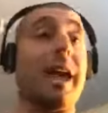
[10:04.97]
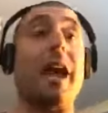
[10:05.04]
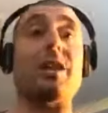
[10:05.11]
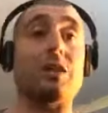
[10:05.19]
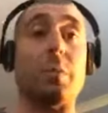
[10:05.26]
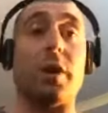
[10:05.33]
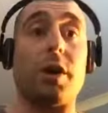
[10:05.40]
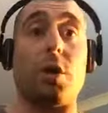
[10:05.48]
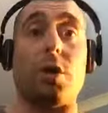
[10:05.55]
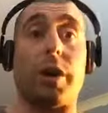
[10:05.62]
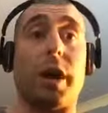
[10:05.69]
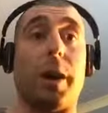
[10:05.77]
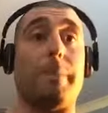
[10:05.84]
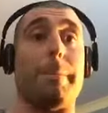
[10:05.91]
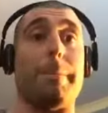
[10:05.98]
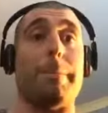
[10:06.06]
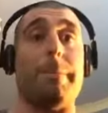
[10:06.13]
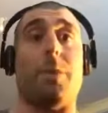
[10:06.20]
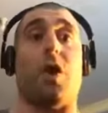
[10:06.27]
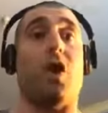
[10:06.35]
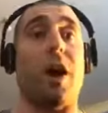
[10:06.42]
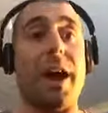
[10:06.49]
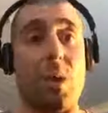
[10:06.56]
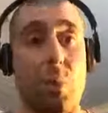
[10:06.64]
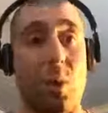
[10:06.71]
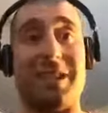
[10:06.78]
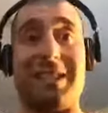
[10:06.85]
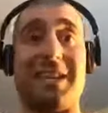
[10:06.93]
How's your body holding up? All right.
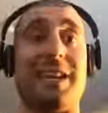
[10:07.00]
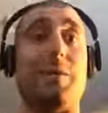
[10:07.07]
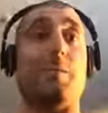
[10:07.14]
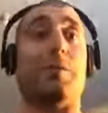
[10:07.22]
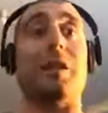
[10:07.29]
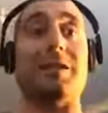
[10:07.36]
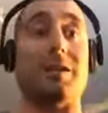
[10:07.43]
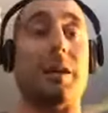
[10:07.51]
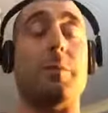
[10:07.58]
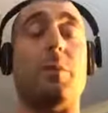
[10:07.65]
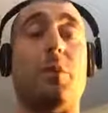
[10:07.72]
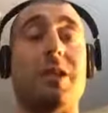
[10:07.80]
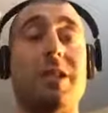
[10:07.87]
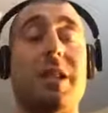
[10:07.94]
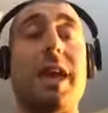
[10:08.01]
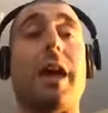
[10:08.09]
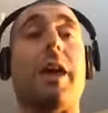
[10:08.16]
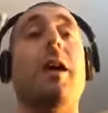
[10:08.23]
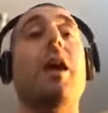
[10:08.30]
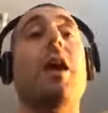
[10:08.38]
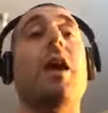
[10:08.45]
Once again, plus 10 points there.